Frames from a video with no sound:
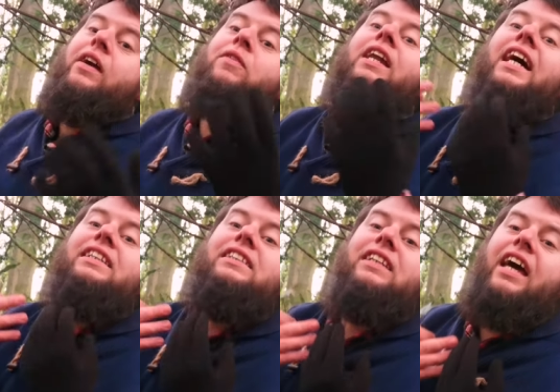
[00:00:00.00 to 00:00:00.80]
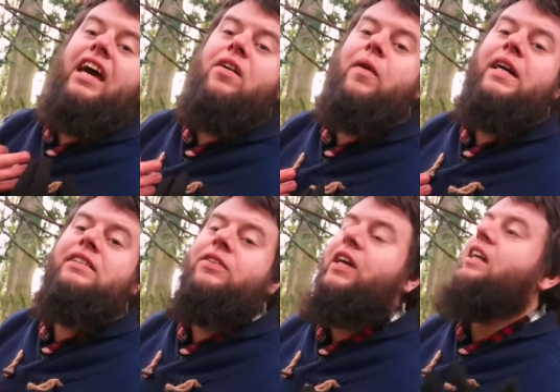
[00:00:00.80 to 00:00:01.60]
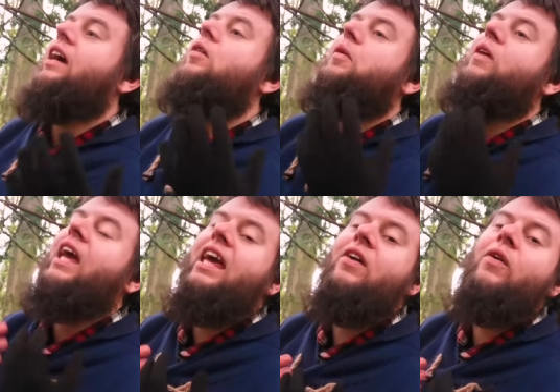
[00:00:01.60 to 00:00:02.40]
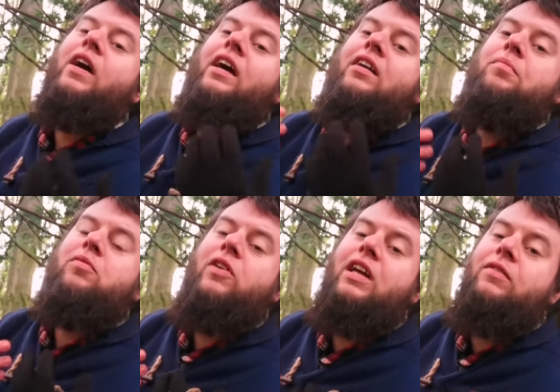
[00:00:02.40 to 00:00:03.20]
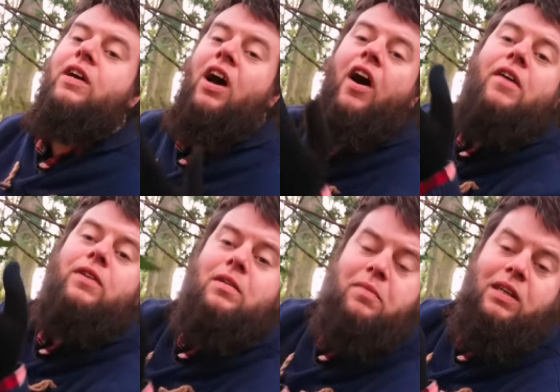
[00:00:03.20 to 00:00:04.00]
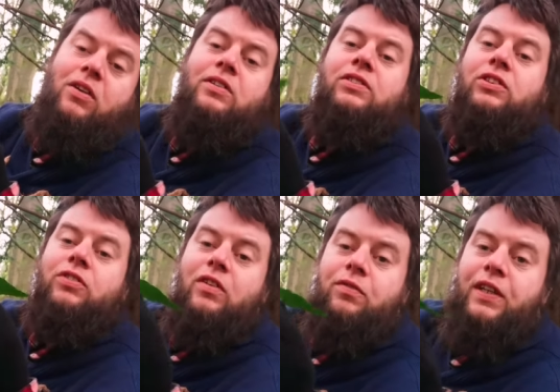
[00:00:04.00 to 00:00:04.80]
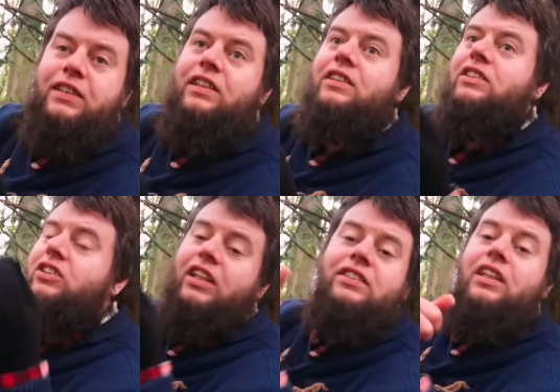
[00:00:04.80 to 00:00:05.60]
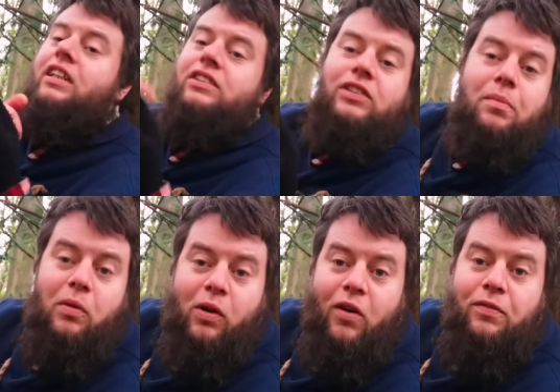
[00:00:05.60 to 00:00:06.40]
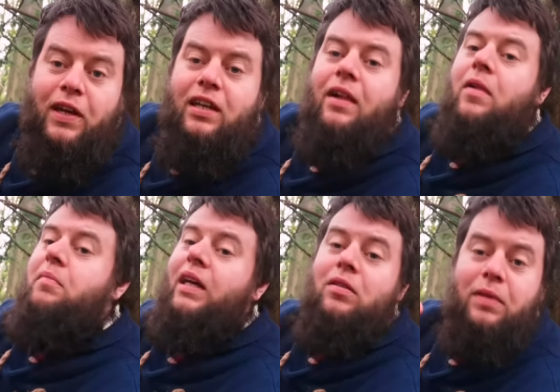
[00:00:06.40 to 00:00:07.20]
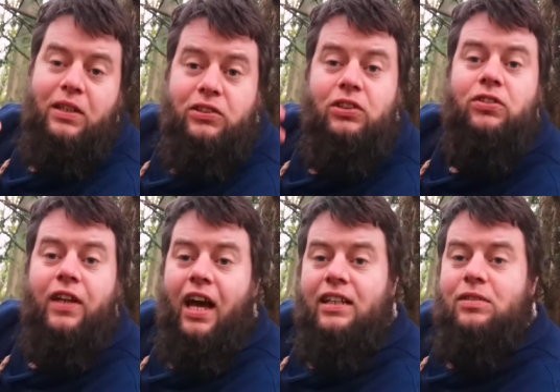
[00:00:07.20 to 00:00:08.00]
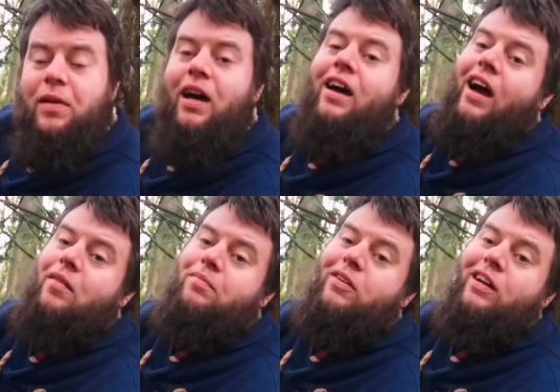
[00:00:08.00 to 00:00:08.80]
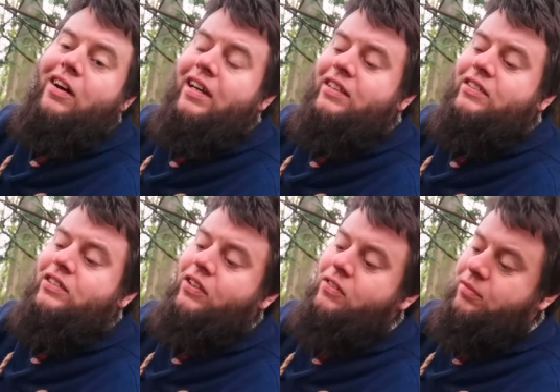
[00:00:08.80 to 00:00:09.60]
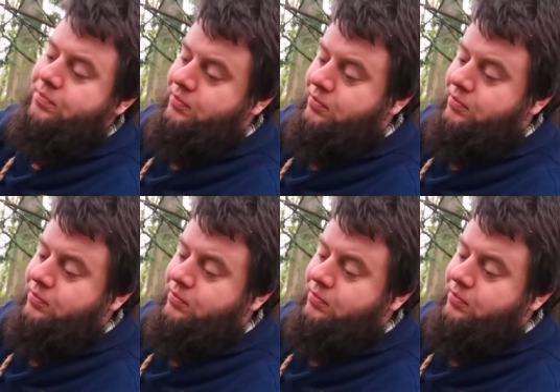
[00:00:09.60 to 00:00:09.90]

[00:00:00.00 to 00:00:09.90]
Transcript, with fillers: It relaxes the airways so it can help you heal and breathe. Ivy can be used to treat things such as just simple coughing, but it can be used to treat asthma and bronchitis too.